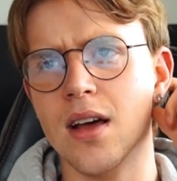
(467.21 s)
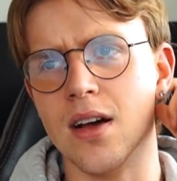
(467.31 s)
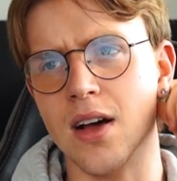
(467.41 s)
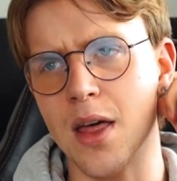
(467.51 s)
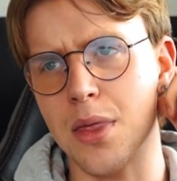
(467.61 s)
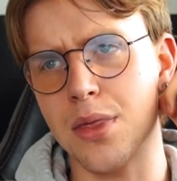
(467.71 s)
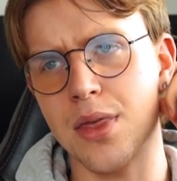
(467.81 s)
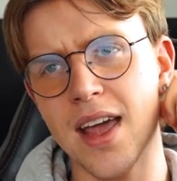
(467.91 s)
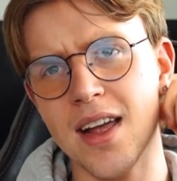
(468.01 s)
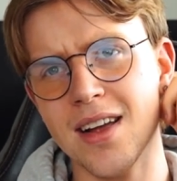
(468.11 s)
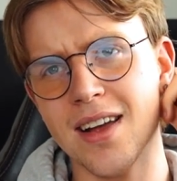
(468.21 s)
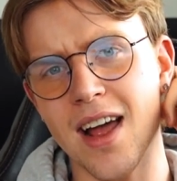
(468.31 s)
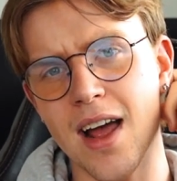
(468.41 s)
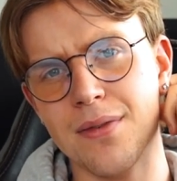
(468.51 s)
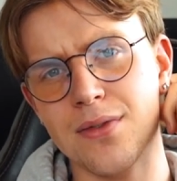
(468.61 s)
I think
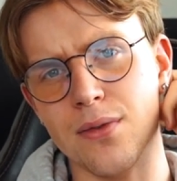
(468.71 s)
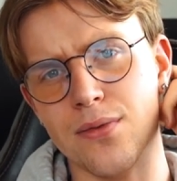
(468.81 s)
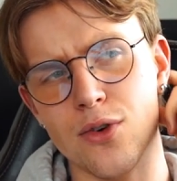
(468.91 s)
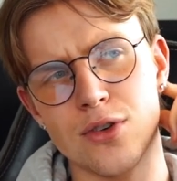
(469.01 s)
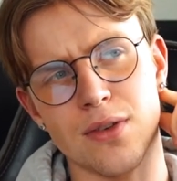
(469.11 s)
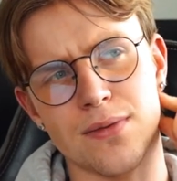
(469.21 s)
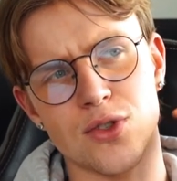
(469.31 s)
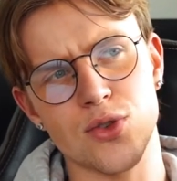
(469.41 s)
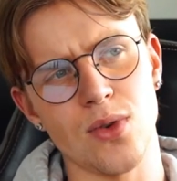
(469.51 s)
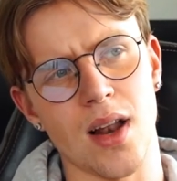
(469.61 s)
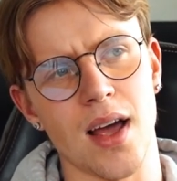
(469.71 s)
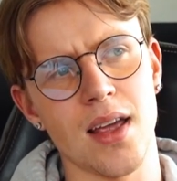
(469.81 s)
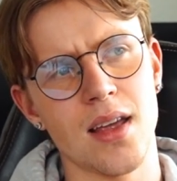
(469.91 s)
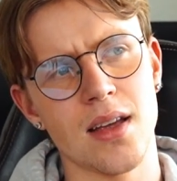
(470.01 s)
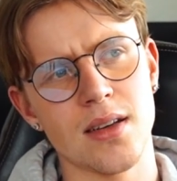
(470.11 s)
after 1st of
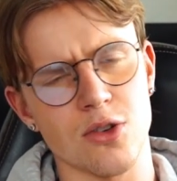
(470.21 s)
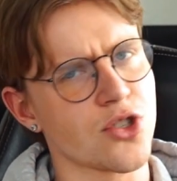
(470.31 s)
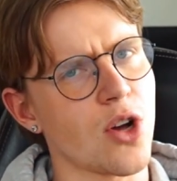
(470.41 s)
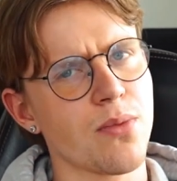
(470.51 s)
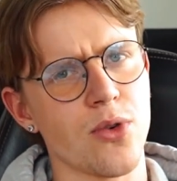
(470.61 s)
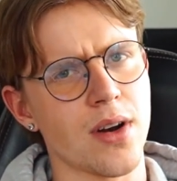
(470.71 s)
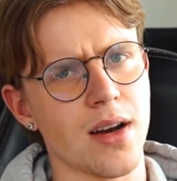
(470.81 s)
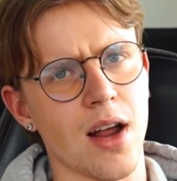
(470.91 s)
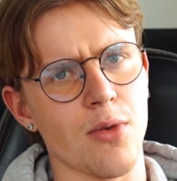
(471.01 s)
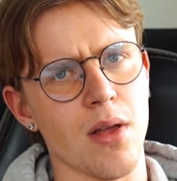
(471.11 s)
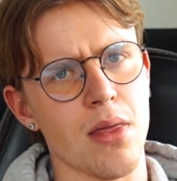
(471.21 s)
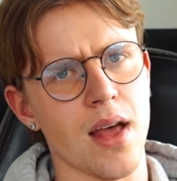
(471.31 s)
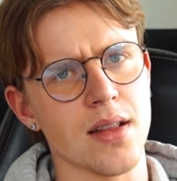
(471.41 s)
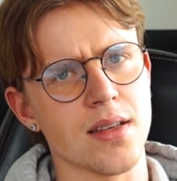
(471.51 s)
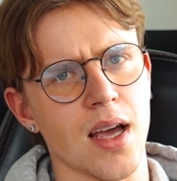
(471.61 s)
July, or somewhere around
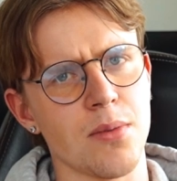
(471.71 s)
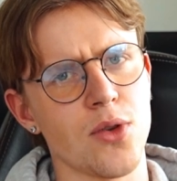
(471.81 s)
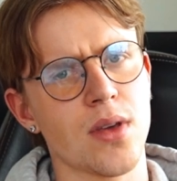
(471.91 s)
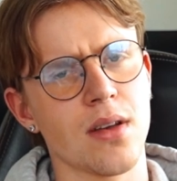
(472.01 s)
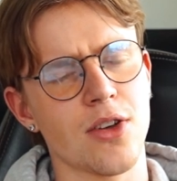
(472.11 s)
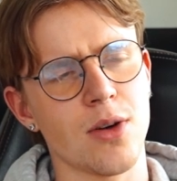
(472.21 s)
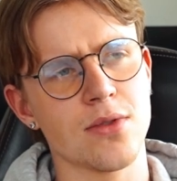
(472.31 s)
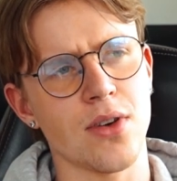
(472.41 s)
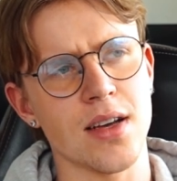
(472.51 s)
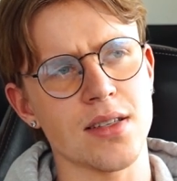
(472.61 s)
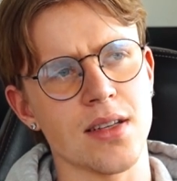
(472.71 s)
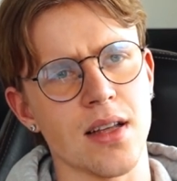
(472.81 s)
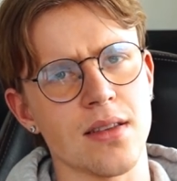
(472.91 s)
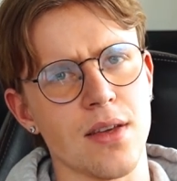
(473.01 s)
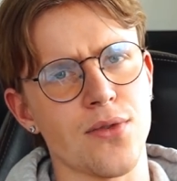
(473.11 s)
that time, you can come to
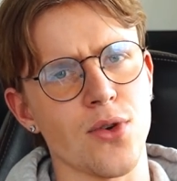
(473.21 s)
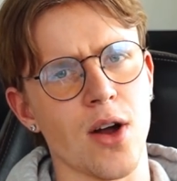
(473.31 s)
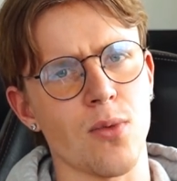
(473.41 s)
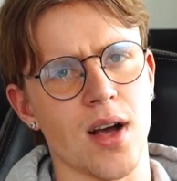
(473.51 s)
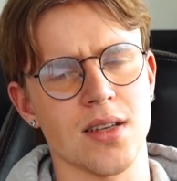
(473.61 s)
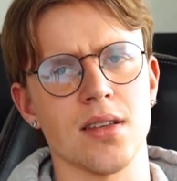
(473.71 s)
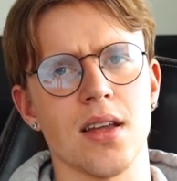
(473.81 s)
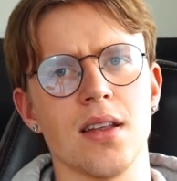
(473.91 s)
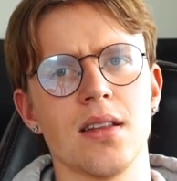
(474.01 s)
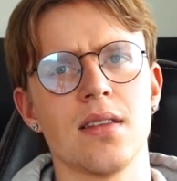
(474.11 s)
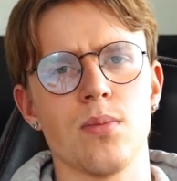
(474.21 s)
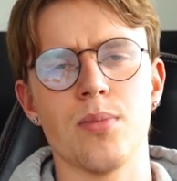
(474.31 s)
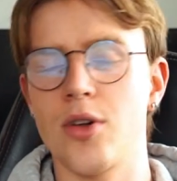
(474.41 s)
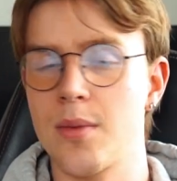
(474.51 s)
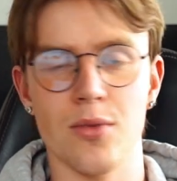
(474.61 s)
Iceland if you are vaccinated.
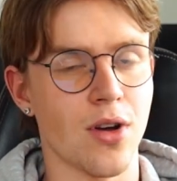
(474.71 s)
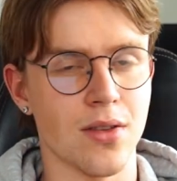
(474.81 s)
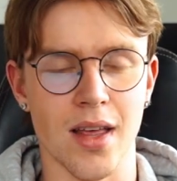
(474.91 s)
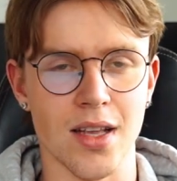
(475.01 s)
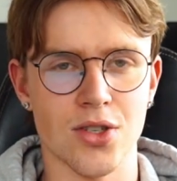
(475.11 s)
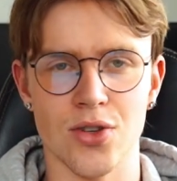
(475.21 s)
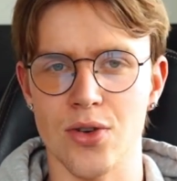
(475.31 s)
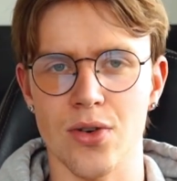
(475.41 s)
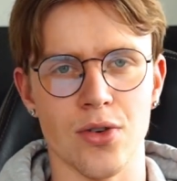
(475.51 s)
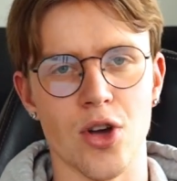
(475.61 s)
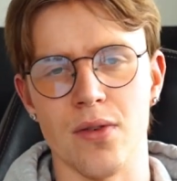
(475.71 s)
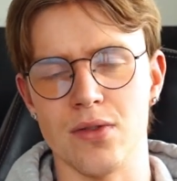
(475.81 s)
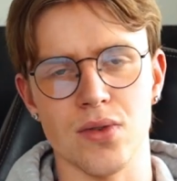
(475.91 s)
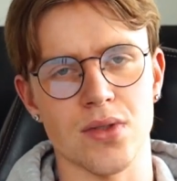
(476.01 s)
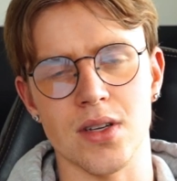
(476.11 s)
But I'm not that sure on
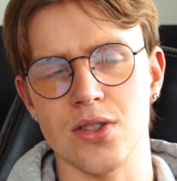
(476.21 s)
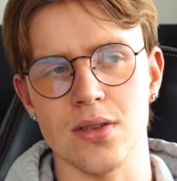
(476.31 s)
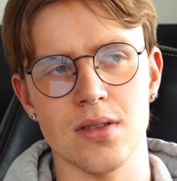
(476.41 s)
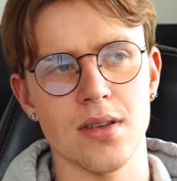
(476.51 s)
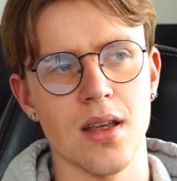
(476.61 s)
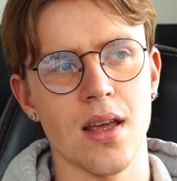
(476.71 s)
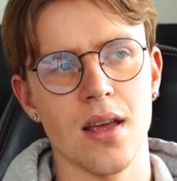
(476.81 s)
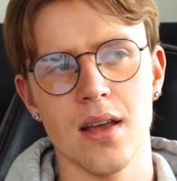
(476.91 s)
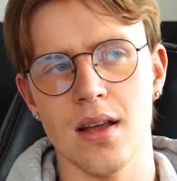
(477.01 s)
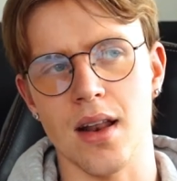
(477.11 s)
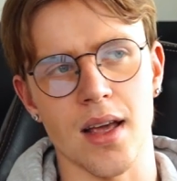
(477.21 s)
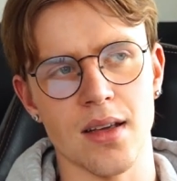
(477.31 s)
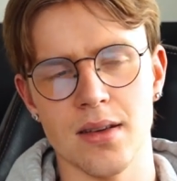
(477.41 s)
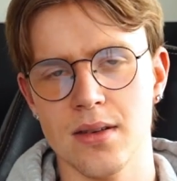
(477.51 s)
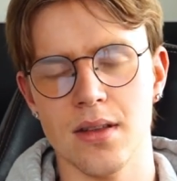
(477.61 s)
COVID restrictions.
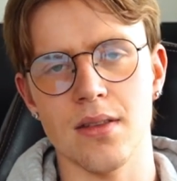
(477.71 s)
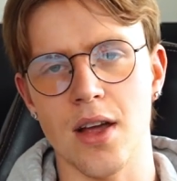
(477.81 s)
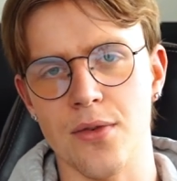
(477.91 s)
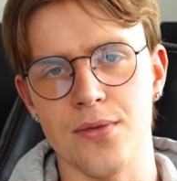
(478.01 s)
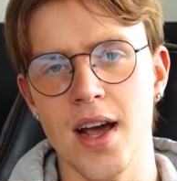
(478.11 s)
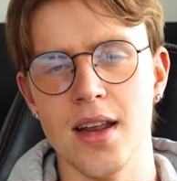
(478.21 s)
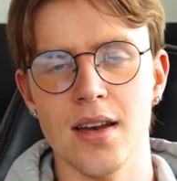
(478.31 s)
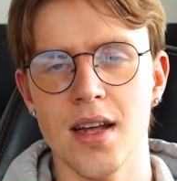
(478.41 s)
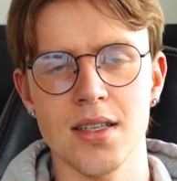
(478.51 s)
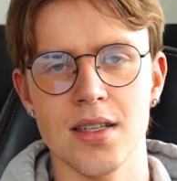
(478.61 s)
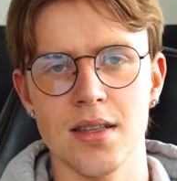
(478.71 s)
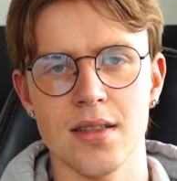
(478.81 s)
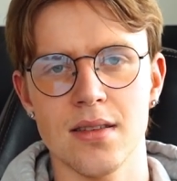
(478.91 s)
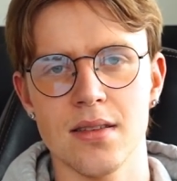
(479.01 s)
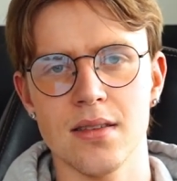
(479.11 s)
Like, they are fine in
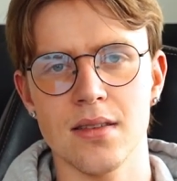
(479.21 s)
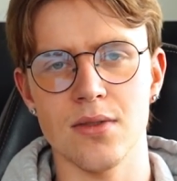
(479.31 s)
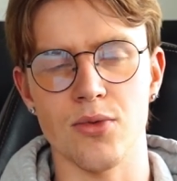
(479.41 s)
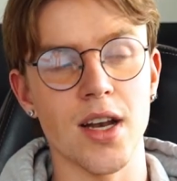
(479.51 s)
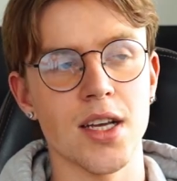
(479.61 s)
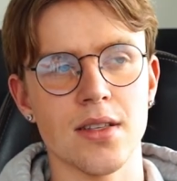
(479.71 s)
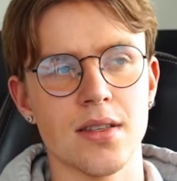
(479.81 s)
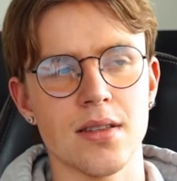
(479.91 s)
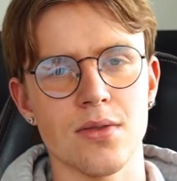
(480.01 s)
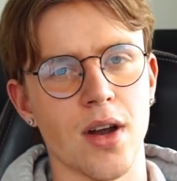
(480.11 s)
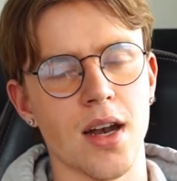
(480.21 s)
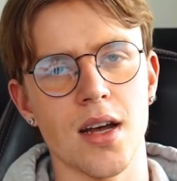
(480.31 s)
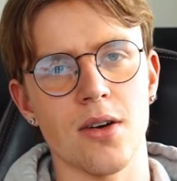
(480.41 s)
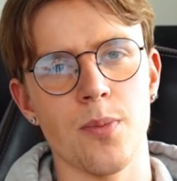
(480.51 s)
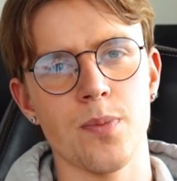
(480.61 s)
Iceland, really good right
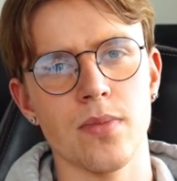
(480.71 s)
now.